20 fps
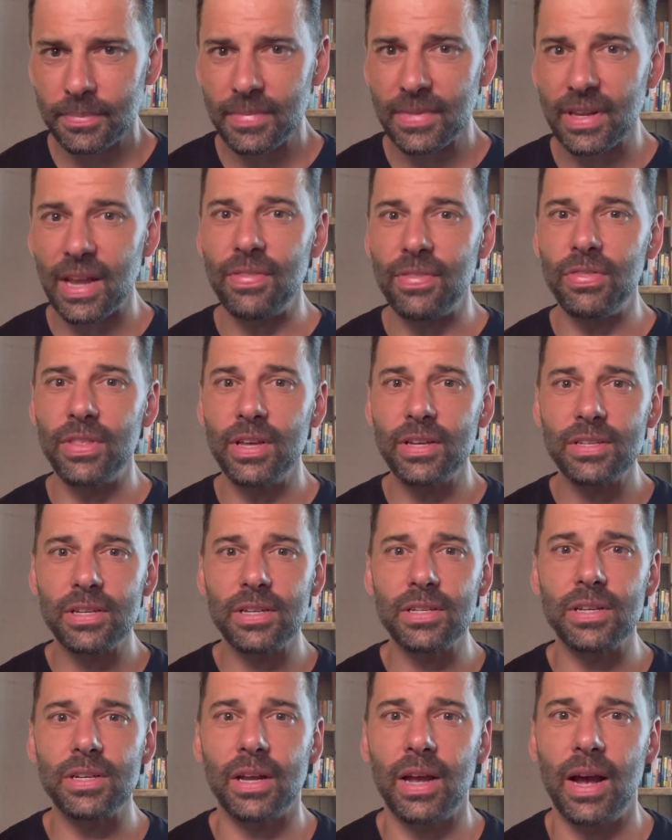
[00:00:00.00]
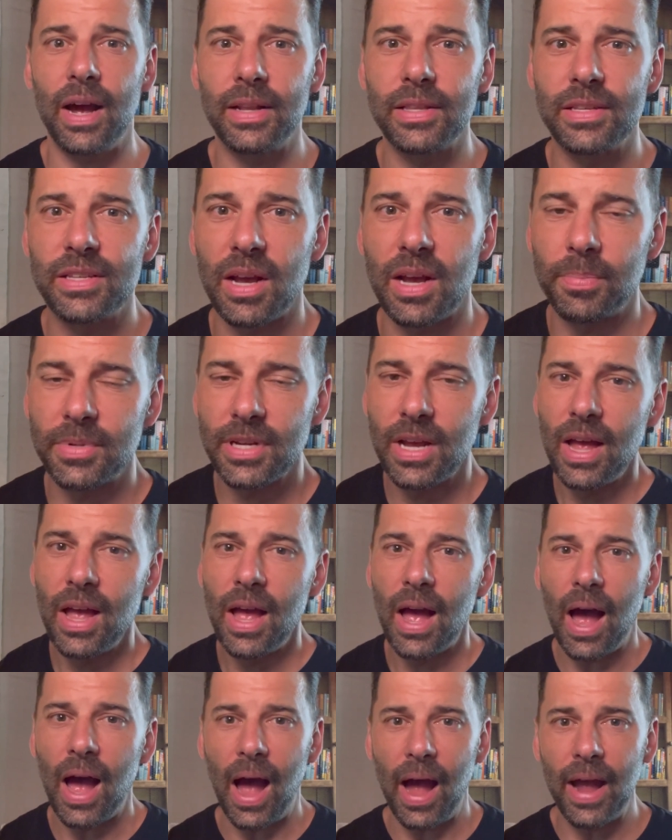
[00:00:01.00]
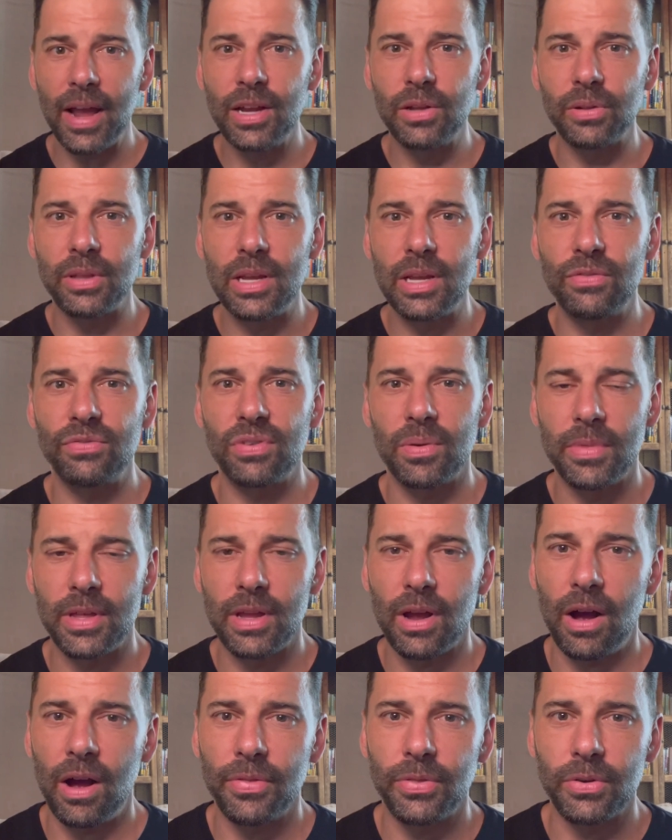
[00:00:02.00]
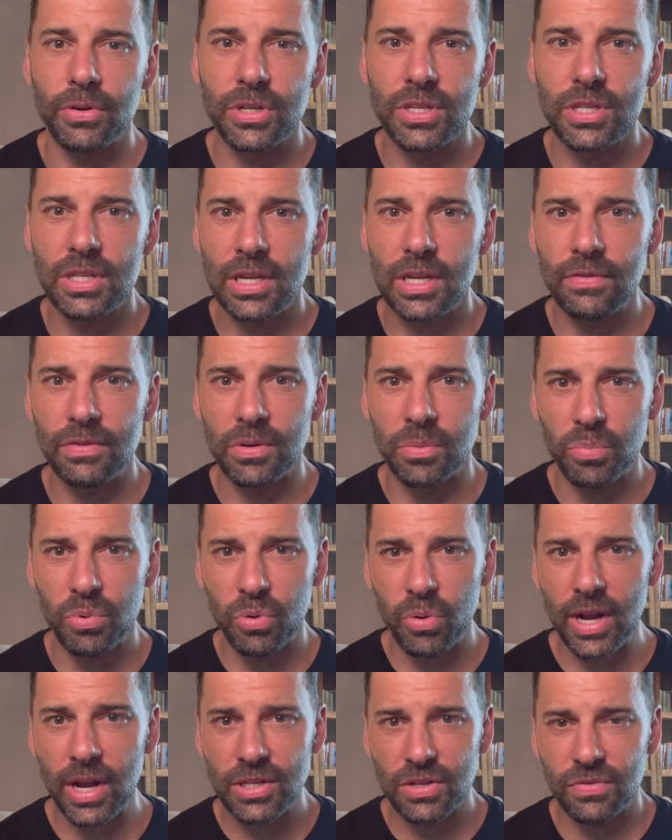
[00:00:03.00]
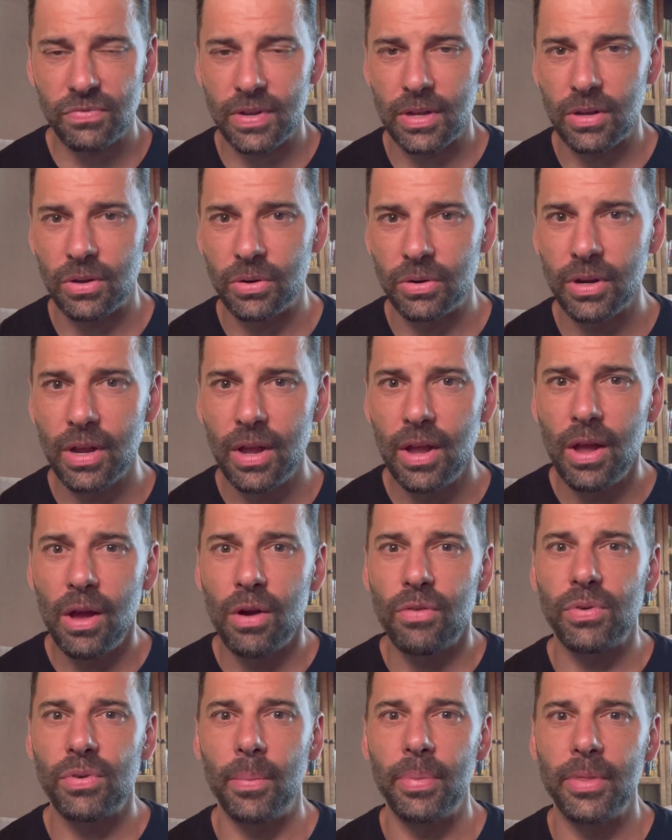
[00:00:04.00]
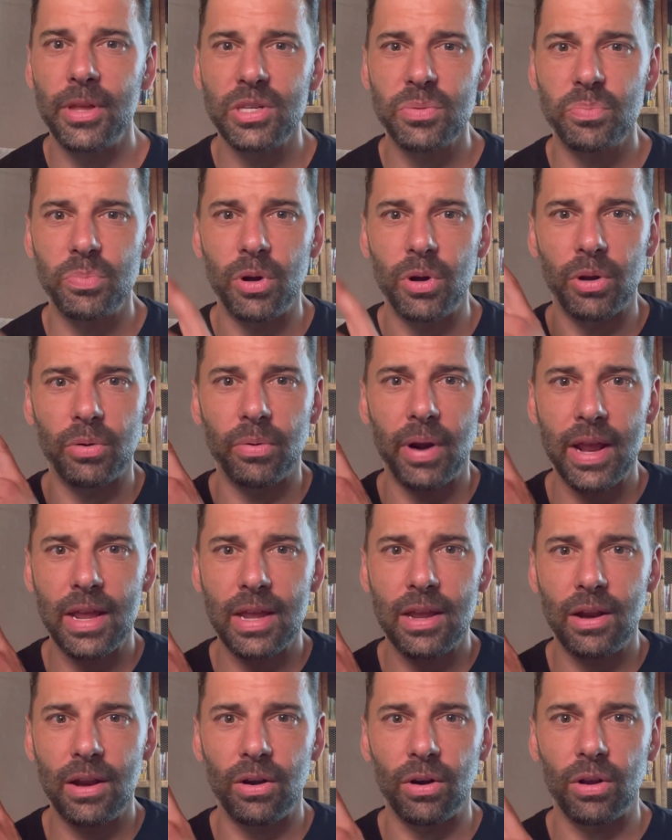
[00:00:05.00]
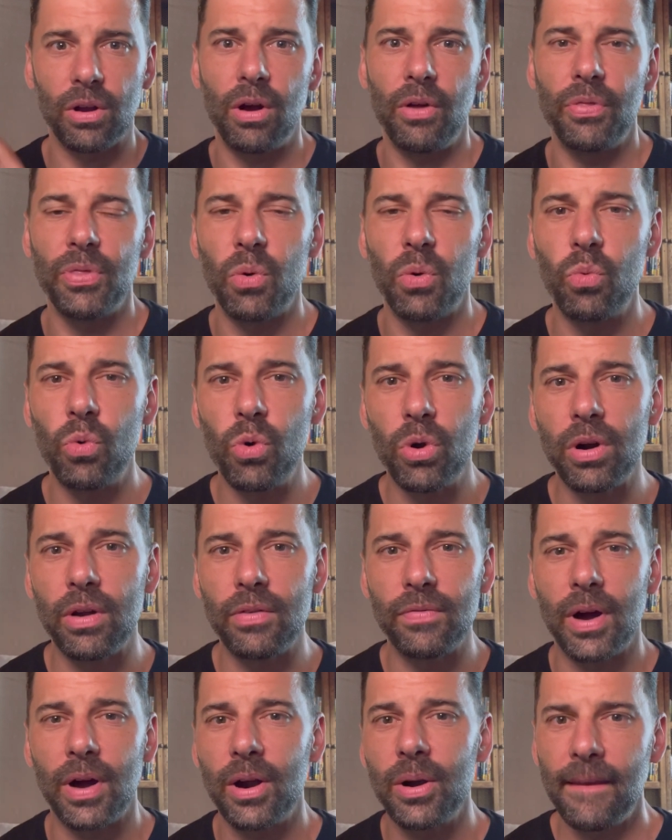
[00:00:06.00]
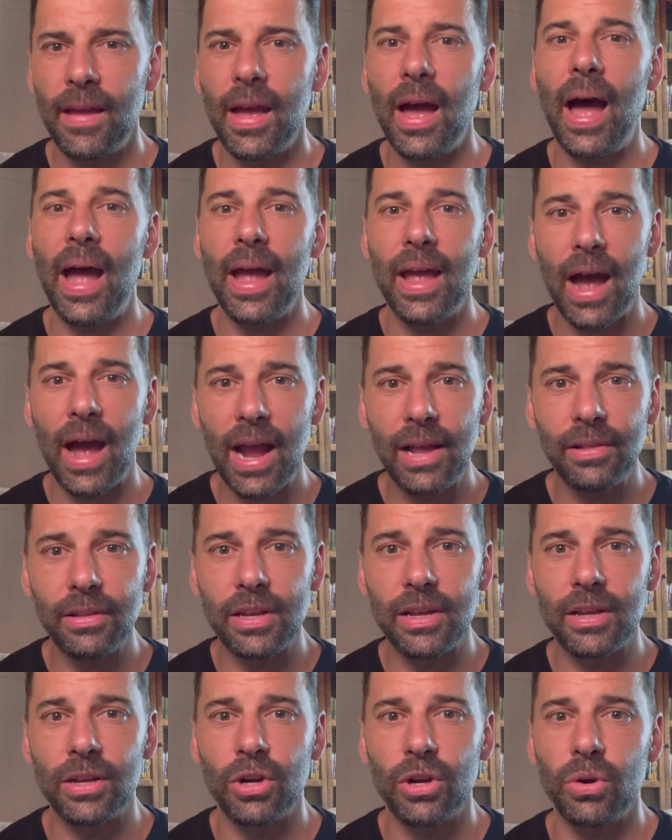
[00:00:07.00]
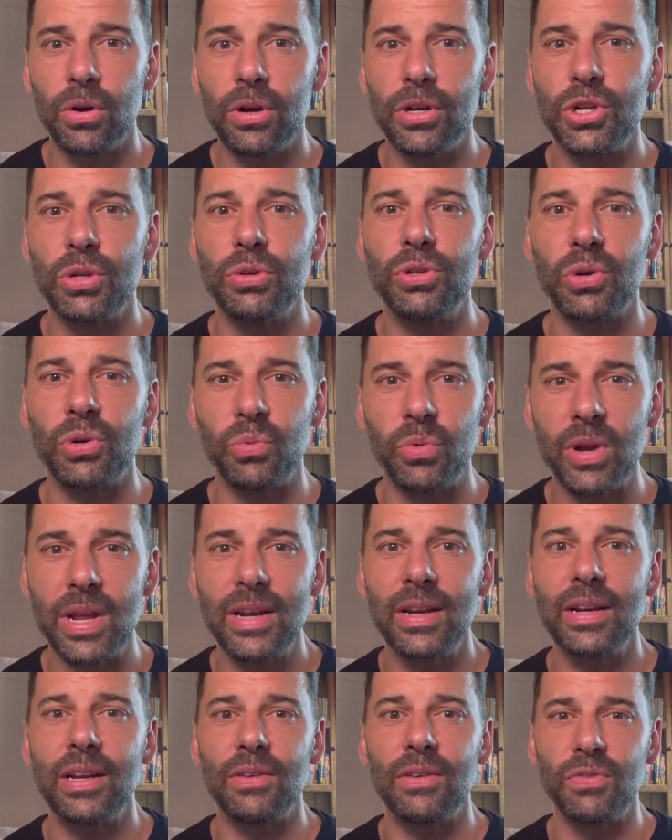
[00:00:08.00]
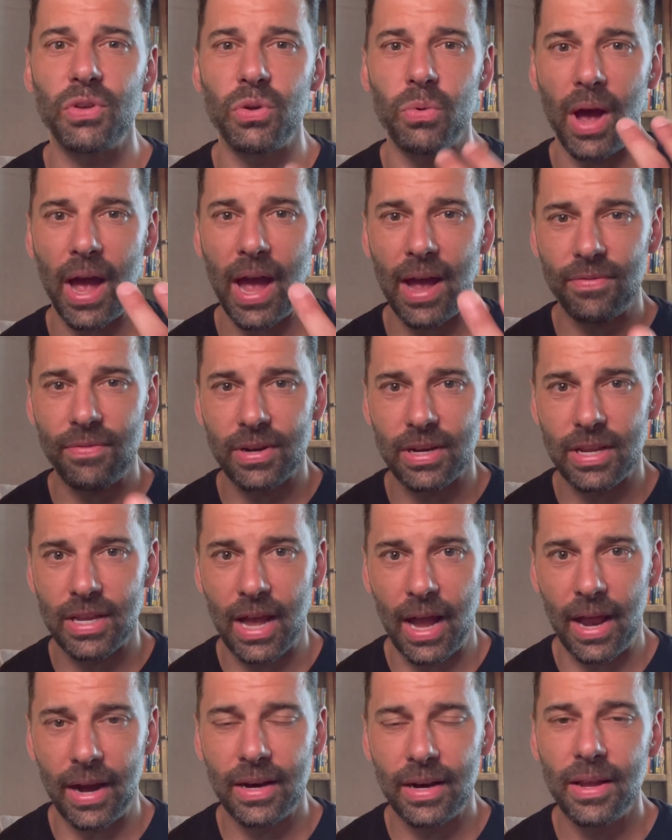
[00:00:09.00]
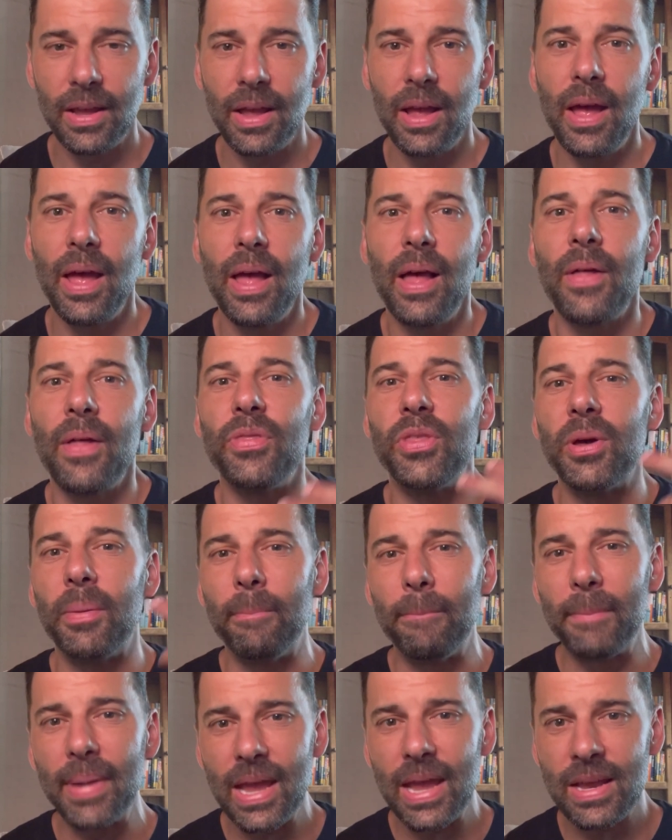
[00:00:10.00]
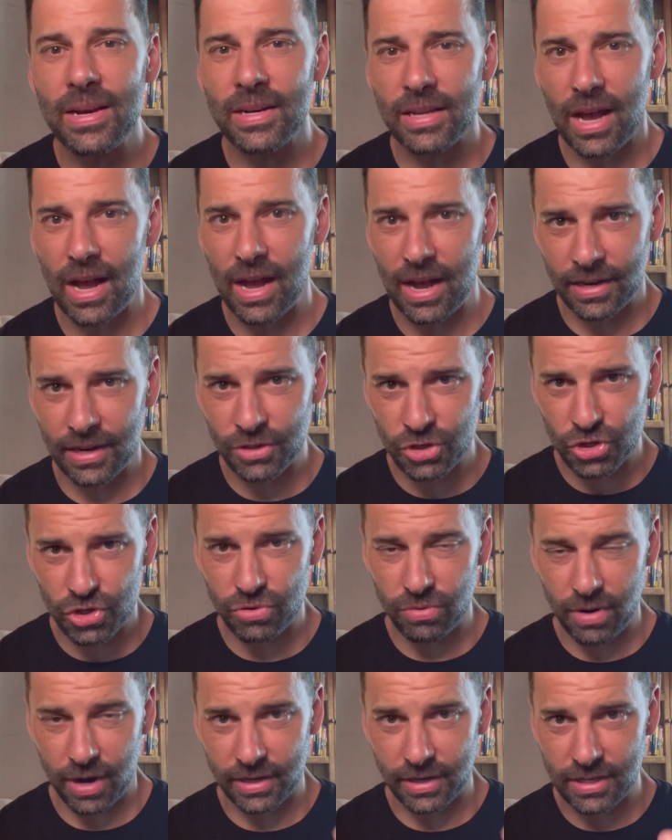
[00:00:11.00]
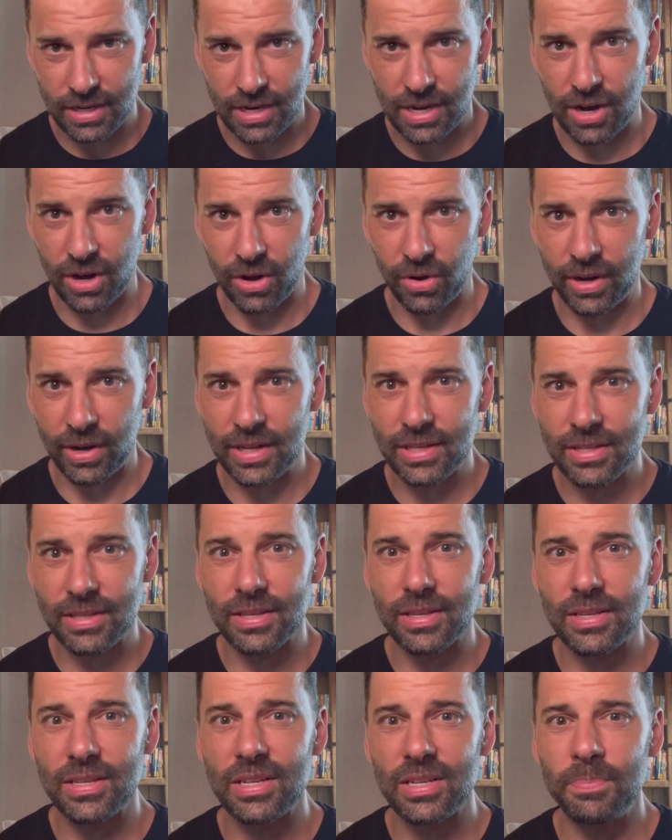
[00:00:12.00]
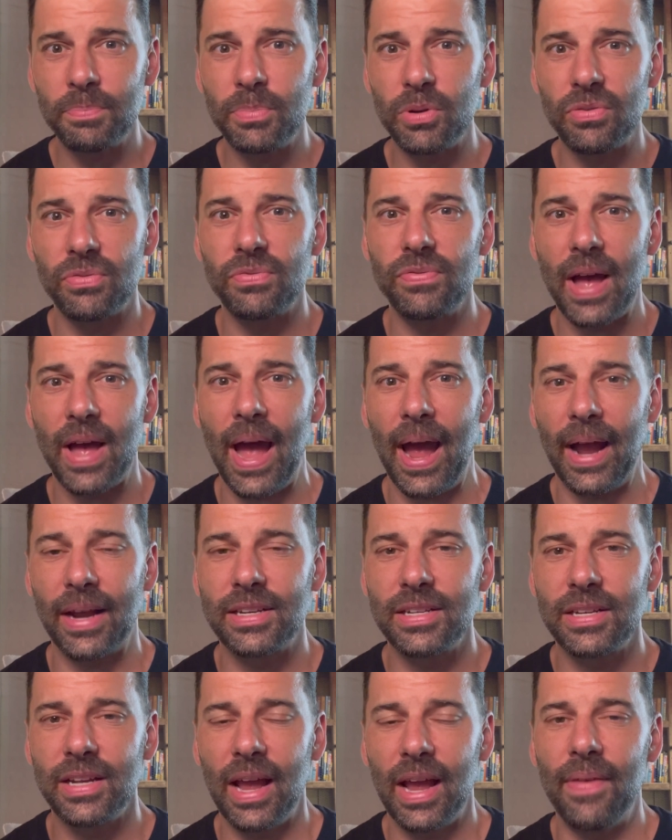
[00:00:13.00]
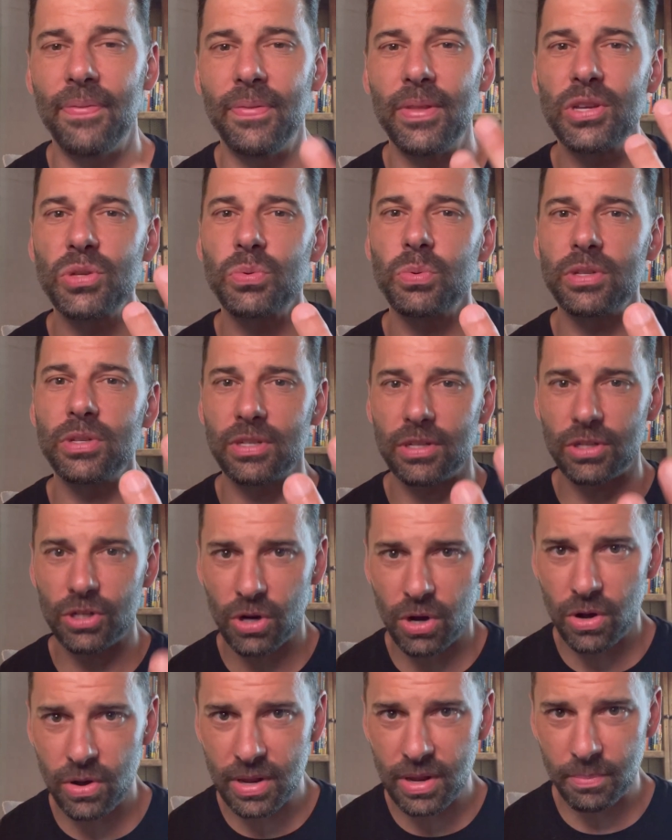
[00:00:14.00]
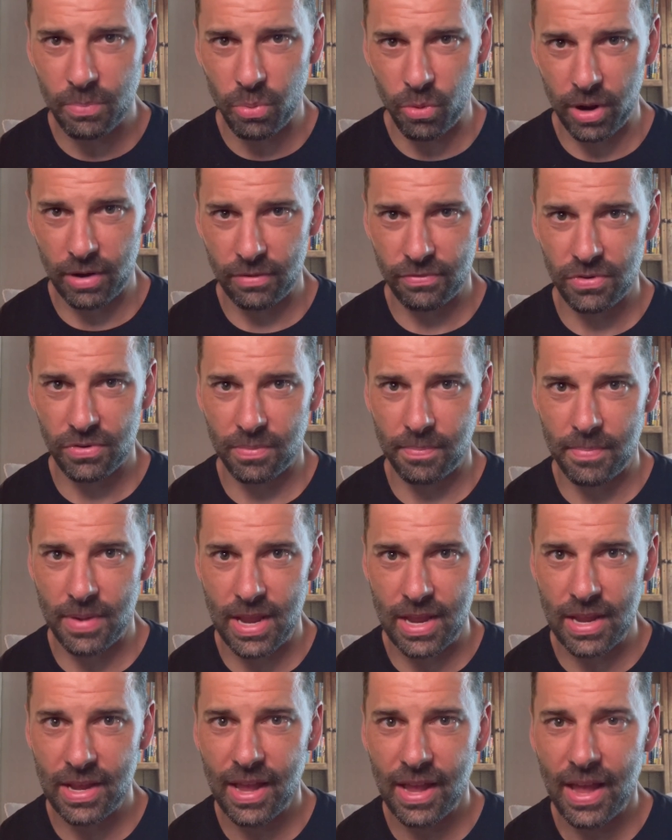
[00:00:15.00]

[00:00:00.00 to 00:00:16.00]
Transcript: And this is a concept I gleaned from the author Steven Pressfield from this book right here called The War of Art. I highly encourage you to read it if you haven't yet. The main construct here is the simple fact, and this was a turning point for me,